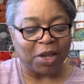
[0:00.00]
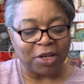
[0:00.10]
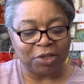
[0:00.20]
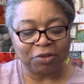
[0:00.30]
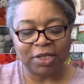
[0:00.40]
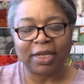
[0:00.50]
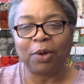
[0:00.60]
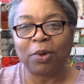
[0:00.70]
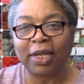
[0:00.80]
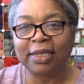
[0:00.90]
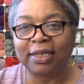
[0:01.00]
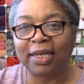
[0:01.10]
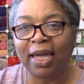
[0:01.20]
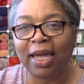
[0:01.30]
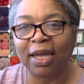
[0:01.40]
So she's like, well, let's
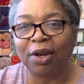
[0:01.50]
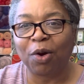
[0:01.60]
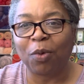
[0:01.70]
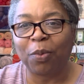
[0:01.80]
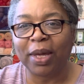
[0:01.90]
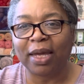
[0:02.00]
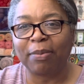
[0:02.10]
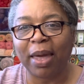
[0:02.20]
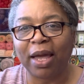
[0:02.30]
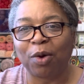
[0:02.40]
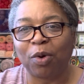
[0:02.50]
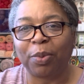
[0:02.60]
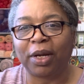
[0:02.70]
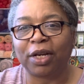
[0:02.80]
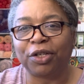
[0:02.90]
see, you know, what we can make or what we're
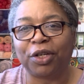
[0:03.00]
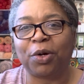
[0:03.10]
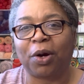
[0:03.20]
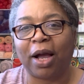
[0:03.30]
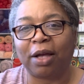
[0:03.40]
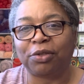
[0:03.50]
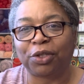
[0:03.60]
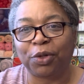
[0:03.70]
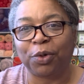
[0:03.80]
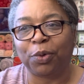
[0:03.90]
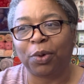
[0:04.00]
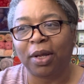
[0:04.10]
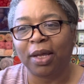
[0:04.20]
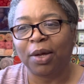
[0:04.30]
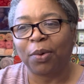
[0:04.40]
going to do or how soon,
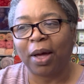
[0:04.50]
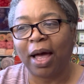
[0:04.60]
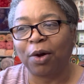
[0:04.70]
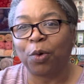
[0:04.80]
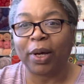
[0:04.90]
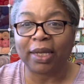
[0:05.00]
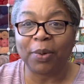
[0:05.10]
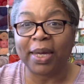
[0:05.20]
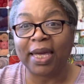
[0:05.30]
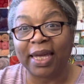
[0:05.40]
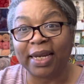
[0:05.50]
how quickly we can get